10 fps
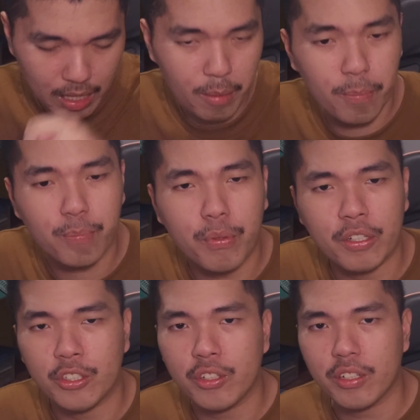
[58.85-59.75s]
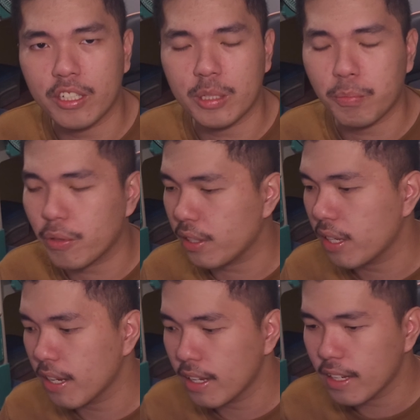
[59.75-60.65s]
I'm pretty sure at this point,
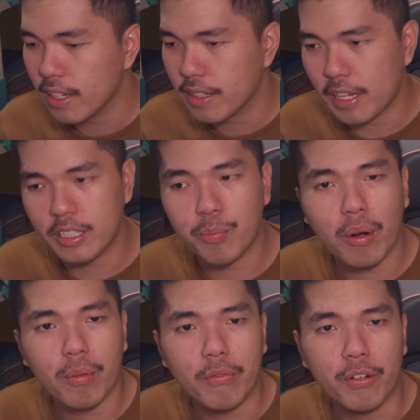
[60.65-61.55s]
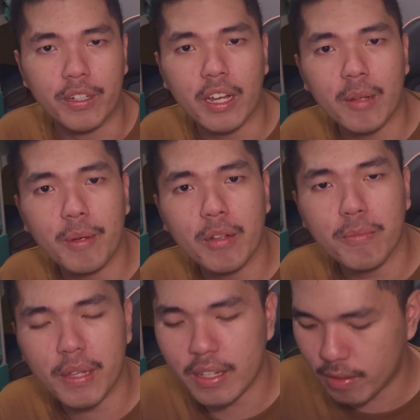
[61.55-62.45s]
KZ probably forgot about
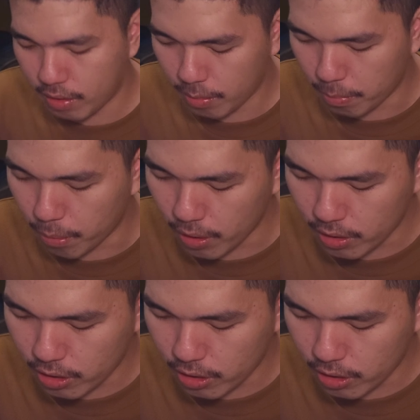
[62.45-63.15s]
me, but